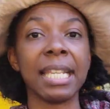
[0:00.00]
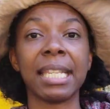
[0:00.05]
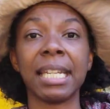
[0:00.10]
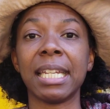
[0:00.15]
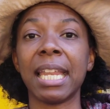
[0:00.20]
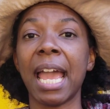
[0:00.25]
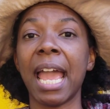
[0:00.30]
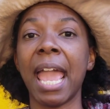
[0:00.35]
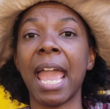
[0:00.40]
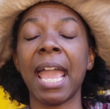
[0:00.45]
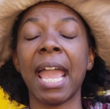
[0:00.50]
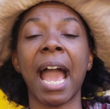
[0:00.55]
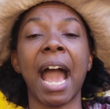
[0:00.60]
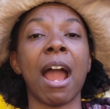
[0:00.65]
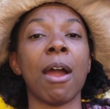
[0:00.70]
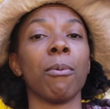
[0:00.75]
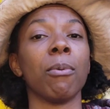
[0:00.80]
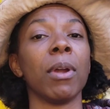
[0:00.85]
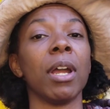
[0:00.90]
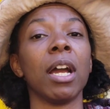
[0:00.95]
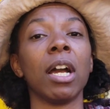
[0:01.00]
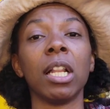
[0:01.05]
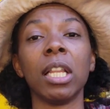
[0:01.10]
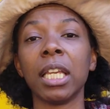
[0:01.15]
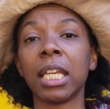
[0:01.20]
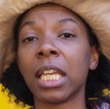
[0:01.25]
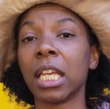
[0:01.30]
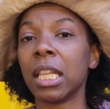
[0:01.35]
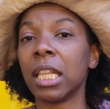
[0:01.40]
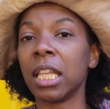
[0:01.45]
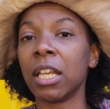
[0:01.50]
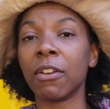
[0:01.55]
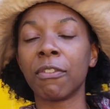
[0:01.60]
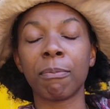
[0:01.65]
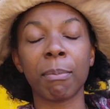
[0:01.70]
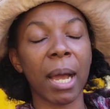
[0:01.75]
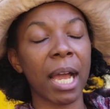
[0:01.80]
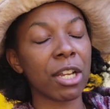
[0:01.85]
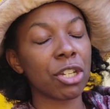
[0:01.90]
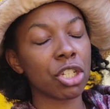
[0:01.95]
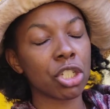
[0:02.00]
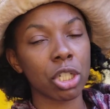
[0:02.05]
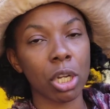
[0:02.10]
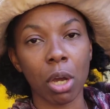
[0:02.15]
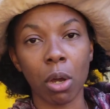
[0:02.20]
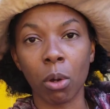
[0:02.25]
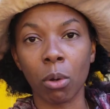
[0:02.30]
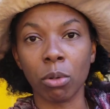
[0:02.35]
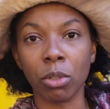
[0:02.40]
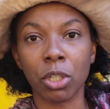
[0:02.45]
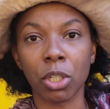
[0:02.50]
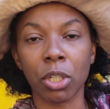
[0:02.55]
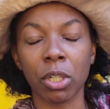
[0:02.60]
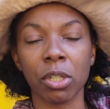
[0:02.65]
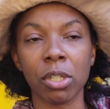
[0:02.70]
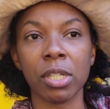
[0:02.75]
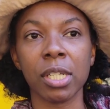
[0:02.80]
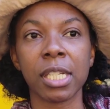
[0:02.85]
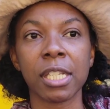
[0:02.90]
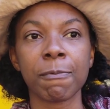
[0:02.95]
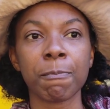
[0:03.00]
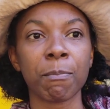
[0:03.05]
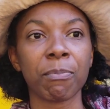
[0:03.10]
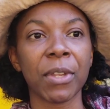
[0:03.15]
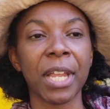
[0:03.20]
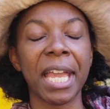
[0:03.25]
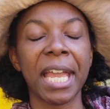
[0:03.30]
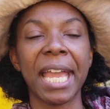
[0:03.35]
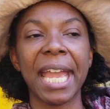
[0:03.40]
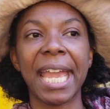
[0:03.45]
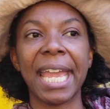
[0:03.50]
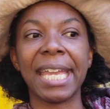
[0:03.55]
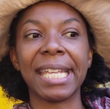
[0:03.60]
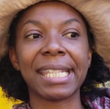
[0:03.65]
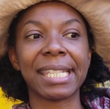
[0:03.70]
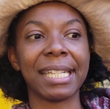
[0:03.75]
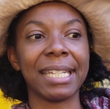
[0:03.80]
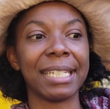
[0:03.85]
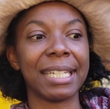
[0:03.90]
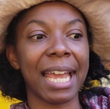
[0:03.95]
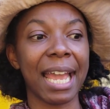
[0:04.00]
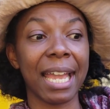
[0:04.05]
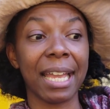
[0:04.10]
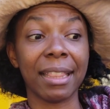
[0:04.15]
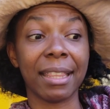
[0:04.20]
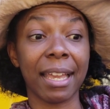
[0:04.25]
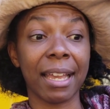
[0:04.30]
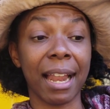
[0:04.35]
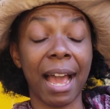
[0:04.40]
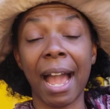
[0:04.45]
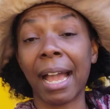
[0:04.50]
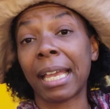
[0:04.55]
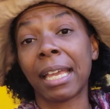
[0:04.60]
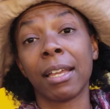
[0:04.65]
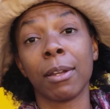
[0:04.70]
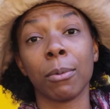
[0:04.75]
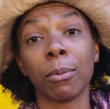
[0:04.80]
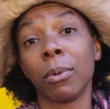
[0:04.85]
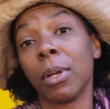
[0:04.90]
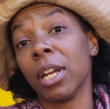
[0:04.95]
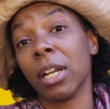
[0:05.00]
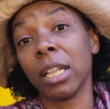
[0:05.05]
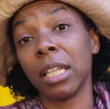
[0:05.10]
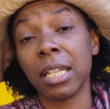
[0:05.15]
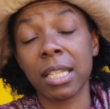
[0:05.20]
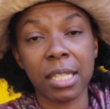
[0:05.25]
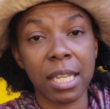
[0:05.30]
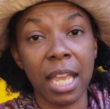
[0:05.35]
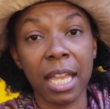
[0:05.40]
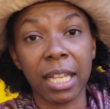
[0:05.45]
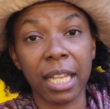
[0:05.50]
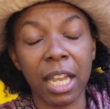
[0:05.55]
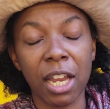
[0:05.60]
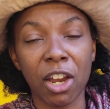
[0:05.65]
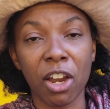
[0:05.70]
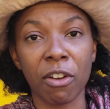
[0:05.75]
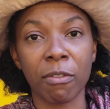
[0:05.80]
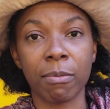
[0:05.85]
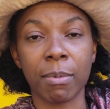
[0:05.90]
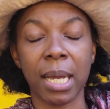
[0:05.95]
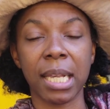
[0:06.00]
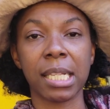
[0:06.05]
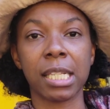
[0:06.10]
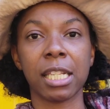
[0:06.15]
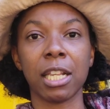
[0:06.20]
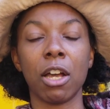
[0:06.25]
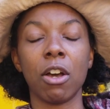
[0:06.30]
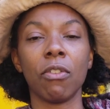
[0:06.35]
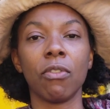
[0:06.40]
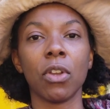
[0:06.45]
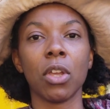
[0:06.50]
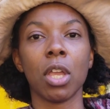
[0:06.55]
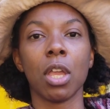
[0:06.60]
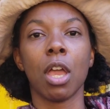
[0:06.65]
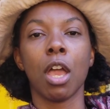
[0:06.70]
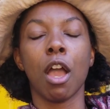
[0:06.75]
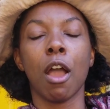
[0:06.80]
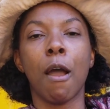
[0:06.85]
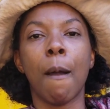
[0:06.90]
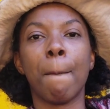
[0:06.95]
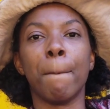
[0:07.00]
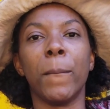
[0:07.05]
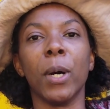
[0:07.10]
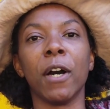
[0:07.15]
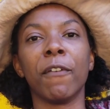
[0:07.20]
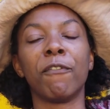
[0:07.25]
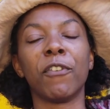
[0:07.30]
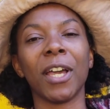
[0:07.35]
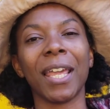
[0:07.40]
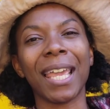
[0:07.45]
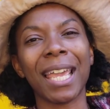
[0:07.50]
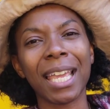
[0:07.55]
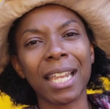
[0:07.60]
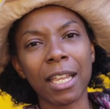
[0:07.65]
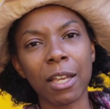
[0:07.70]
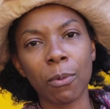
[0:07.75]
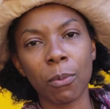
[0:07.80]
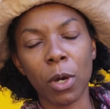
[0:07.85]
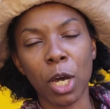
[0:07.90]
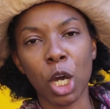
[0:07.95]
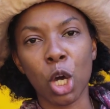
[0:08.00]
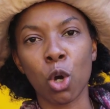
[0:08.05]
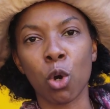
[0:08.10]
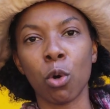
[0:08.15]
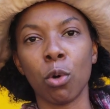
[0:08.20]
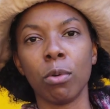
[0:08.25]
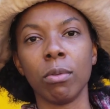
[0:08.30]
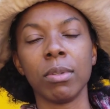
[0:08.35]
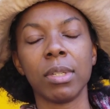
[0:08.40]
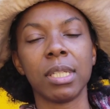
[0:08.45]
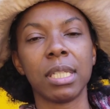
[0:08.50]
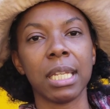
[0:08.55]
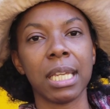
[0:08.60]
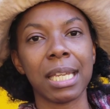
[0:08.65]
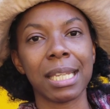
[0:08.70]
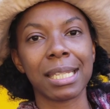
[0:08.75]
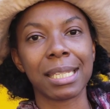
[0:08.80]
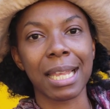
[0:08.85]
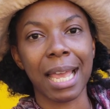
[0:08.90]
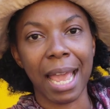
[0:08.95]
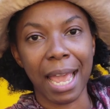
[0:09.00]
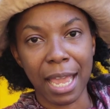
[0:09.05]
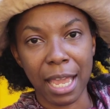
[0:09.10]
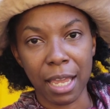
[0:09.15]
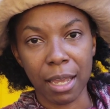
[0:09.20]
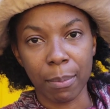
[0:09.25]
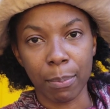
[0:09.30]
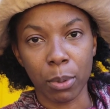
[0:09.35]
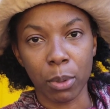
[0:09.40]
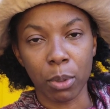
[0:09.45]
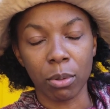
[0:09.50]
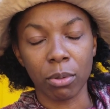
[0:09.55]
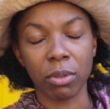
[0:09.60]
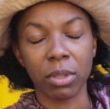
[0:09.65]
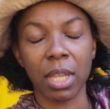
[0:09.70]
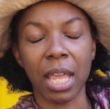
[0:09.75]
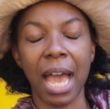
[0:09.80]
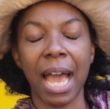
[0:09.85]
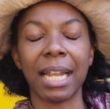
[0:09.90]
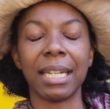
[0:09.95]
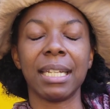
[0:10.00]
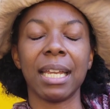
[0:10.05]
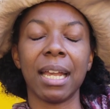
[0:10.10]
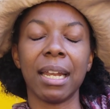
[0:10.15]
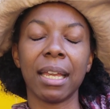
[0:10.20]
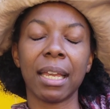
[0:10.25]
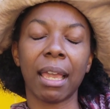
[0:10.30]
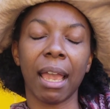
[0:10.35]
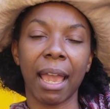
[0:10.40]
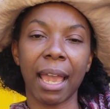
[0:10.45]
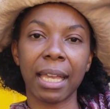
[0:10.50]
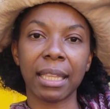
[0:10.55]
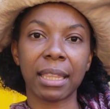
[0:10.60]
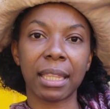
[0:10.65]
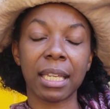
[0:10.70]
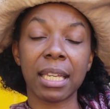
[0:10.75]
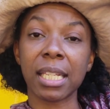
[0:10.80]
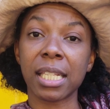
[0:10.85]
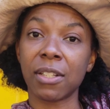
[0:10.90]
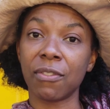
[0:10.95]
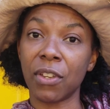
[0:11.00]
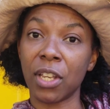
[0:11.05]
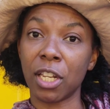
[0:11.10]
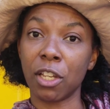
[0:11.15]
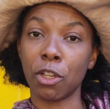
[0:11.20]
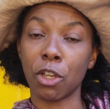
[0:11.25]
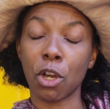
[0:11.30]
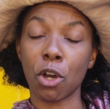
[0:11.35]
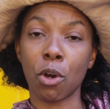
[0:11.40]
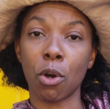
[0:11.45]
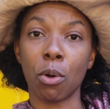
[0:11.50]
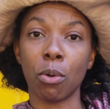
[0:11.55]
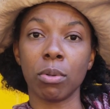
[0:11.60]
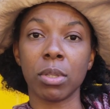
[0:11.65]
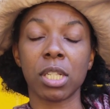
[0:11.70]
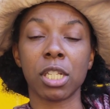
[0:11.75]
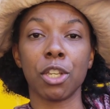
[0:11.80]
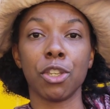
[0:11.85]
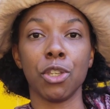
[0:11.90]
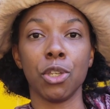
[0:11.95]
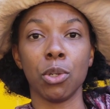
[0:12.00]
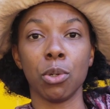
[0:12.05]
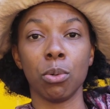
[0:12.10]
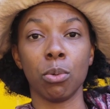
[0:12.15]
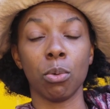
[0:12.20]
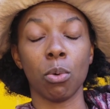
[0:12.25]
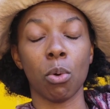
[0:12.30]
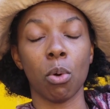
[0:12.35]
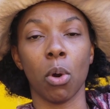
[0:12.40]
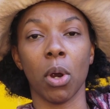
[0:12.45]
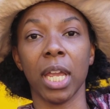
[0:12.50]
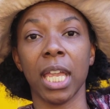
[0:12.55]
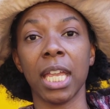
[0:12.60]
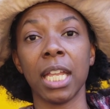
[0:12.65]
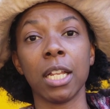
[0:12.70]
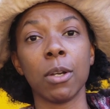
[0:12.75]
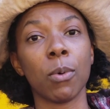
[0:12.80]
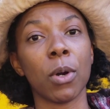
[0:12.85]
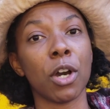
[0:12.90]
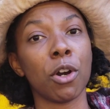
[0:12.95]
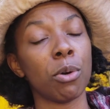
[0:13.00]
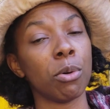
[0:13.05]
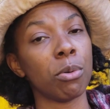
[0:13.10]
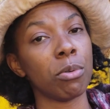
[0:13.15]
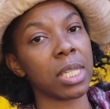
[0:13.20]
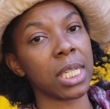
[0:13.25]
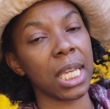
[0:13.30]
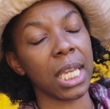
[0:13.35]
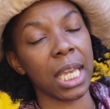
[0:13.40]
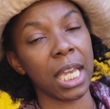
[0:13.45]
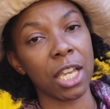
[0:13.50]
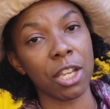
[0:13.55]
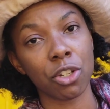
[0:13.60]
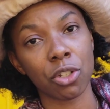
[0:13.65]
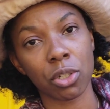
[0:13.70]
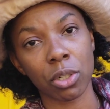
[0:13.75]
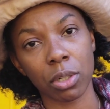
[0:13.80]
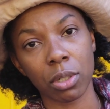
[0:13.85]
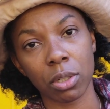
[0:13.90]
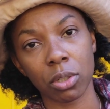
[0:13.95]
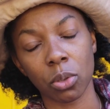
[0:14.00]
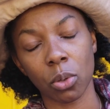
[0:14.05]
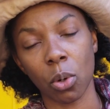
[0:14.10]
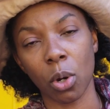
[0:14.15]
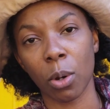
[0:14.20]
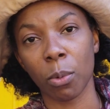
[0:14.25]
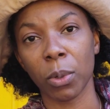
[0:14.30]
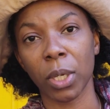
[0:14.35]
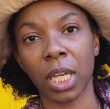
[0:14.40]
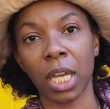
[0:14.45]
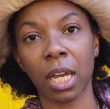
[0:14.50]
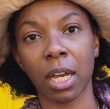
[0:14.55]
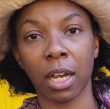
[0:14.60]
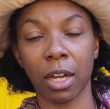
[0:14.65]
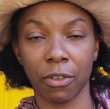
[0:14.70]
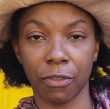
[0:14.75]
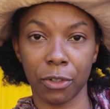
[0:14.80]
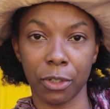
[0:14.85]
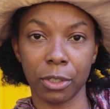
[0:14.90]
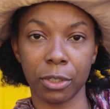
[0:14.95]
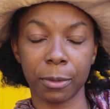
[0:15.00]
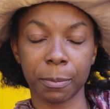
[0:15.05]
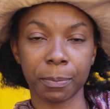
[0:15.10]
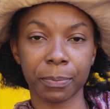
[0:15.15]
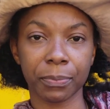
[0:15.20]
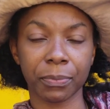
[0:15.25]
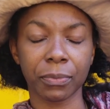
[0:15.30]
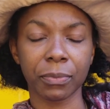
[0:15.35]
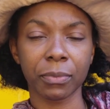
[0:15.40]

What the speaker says: it's a day I rarely can lift my shoulders. It's a day that I can rarely take care of myself. But for anyone who's disabled, I dedicate this video to you, or anyone who's injured or recovered. Hetsie